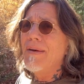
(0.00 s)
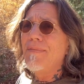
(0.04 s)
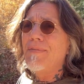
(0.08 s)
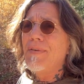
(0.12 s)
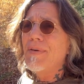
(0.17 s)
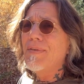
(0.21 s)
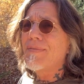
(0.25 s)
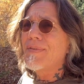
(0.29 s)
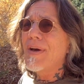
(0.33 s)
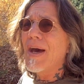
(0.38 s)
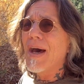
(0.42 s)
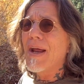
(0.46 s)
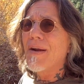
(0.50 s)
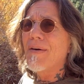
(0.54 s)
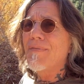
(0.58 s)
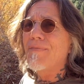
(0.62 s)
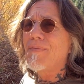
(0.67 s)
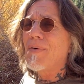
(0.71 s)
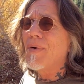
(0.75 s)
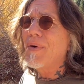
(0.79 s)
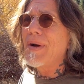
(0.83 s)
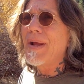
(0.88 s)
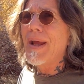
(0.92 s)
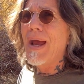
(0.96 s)
if you've got a
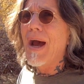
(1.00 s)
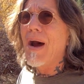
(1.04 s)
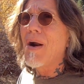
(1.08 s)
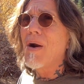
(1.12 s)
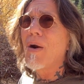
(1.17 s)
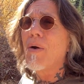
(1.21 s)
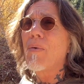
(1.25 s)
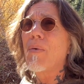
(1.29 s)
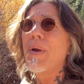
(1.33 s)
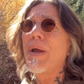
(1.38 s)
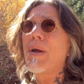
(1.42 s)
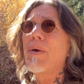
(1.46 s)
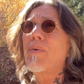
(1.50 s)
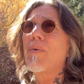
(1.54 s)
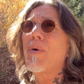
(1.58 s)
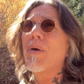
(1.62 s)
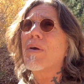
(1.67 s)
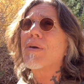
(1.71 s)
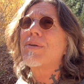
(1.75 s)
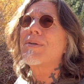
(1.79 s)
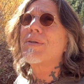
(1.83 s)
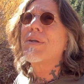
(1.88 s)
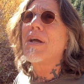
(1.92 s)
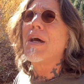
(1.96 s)
40-hour-a-week
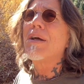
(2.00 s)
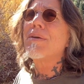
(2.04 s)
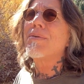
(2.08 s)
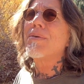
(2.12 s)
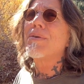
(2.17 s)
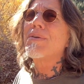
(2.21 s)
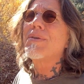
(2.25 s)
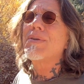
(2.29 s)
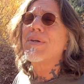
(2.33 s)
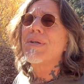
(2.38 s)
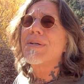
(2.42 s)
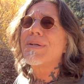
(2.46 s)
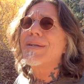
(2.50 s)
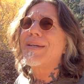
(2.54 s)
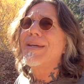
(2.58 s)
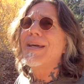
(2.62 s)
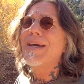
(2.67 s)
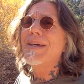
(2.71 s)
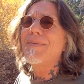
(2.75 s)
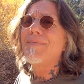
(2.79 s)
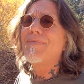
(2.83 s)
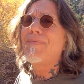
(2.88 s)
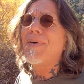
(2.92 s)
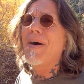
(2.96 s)
work schedule, just
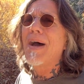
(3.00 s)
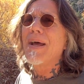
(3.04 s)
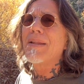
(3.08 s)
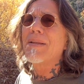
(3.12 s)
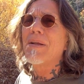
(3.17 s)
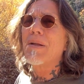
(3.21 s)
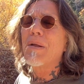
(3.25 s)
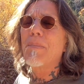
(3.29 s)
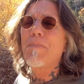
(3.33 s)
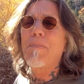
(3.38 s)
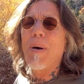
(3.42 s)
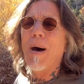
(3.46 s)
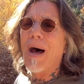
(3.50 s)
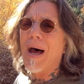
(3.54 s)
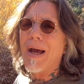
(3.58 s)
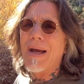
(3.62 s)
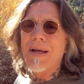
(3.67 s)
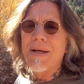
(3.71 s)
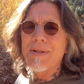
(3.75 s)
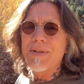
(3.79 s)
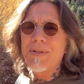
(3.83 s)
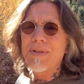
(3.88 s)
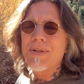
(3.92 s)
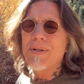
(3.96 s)
find little
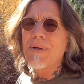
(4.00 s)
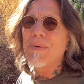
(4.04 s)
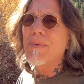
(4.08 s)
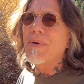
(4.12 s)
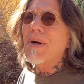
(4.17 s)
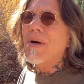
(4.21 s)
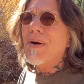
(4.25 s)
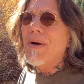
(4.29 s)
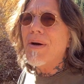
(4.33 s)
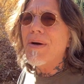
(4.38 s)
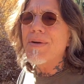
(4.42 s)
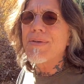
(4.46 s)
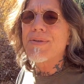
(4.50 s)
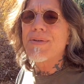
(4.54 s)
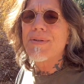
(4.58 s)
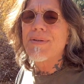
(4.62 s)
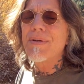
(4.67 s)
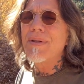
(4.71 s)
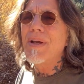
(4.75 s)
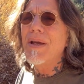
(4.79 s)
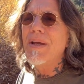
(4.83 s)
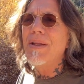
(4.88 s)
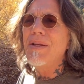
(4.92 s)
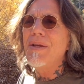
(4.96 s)
pockets to rehearse.
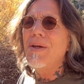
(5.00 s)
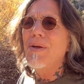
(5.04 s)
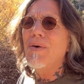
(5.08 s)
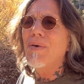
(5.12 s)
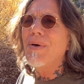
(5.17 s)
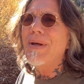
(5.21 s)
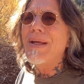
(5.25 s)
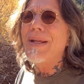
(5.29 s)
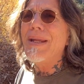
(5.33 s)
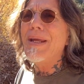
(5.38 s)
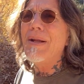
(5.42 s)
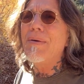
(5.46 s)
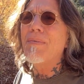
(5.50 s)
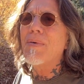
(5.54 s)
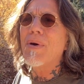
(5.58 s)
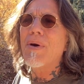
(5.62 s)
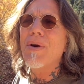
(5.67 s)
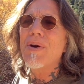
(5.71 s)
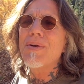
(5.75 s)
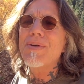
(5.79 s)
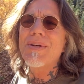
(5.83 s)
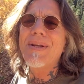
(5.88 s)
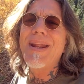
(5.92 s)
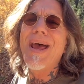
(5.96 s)
You only need to
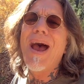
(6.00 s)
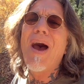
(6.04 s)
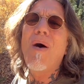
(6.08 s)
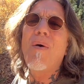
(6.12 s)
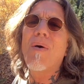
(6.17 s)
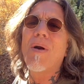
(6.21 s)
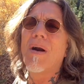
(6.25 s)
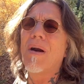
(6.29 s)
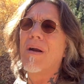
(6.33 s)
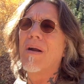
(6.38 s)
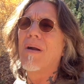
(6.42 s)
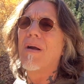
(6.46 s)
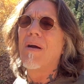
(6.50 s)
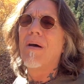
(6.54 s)
rehearse an hour